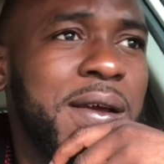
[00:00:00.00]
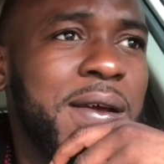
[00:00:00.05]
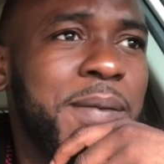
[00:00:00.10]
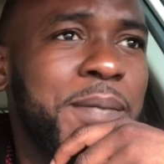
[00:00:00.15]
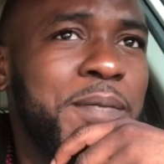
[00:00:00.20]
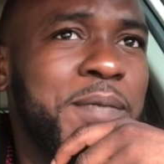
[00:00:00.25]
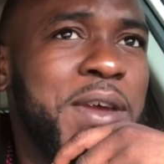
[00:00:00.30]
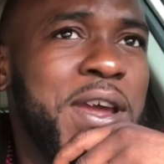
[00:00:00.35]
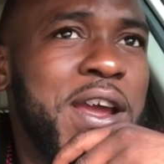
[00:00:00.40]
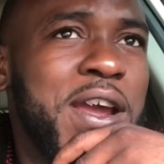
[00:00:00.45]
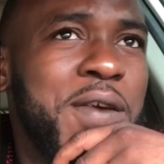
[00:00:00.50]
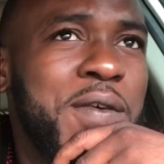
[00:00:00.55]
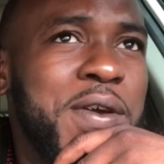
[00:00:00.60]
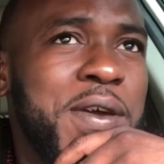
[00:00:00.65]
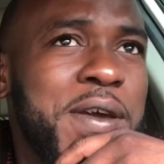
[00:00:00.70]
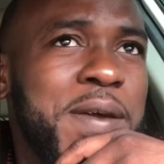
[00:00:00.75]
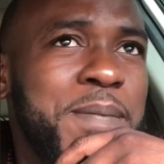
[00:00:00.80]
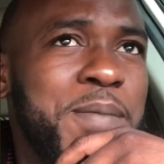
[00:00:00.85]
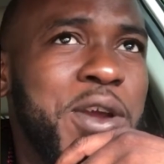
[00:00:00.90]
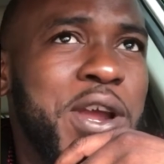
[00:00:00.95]

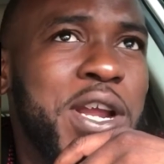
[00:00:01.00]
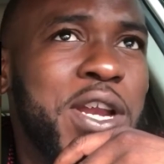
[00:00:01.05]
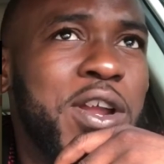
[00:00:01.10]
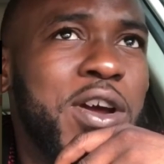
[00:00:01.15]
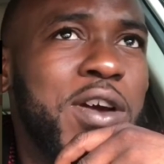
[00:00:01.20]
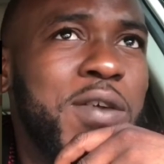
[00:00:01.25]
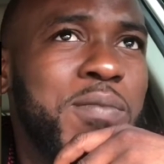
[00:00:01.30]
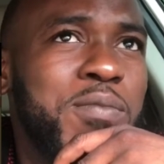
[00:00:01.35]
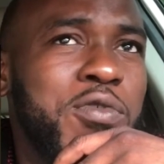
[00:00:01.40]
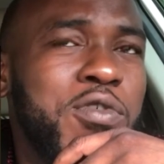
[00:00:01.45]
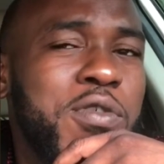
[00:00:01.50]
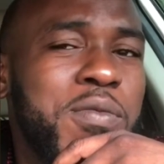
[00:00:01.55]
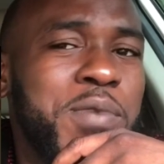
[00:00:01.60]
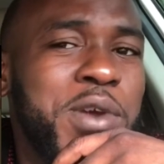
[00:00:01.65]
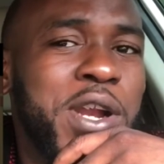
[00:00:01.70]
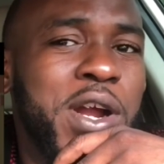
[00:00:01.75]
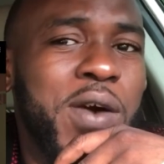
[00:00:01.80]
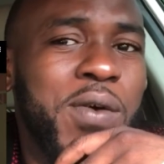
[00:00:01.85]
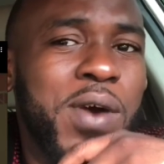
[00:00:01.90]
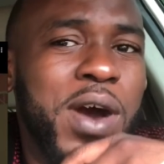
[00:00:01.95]
Very, bring them room, you
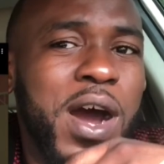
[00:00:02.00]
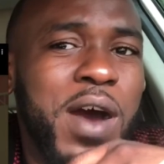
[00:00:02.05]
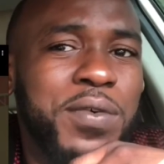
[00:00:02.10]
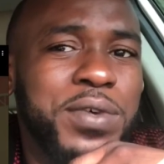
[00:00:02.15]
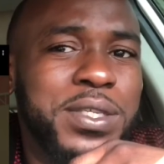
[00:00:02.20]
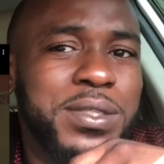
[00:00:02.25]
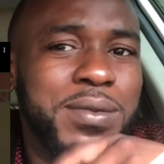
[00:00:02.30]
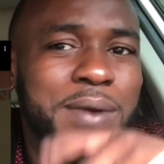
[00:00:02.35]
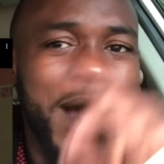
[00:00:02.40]
know what?